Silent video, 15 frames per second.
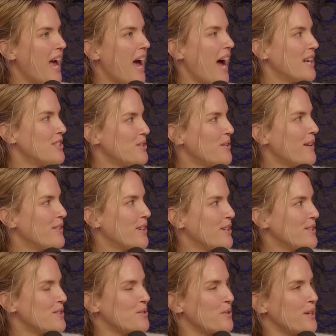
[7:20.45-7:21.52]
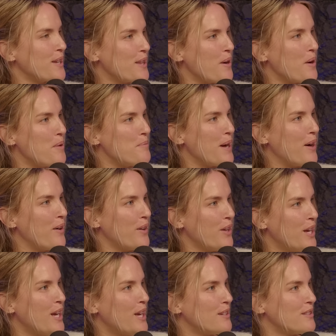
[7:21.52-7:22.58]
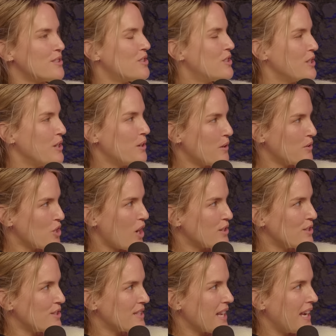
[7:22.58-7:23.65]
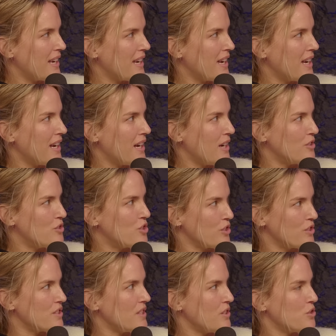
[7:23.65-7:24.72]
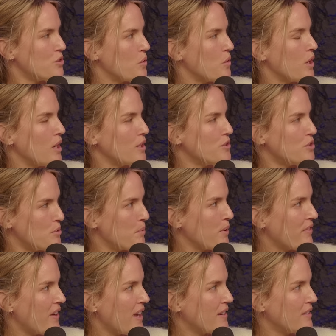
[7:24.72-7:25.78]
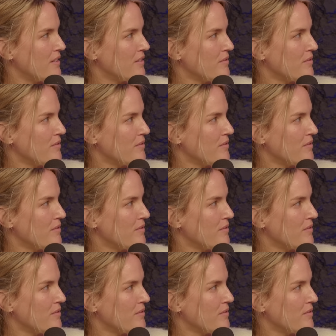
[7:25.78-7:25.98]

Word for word: I do have a good story though about do you know Josh is like a Jersey Shore super fan?